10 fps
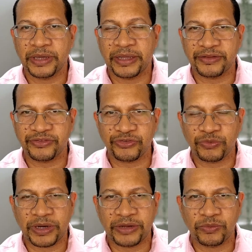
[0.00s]
And this is
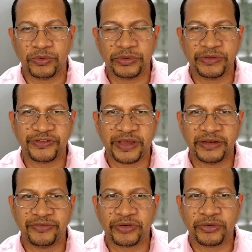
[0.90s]
why I'd warn the
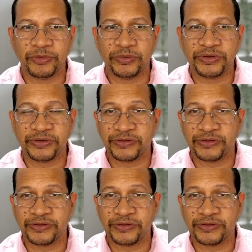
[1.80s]
scientific community,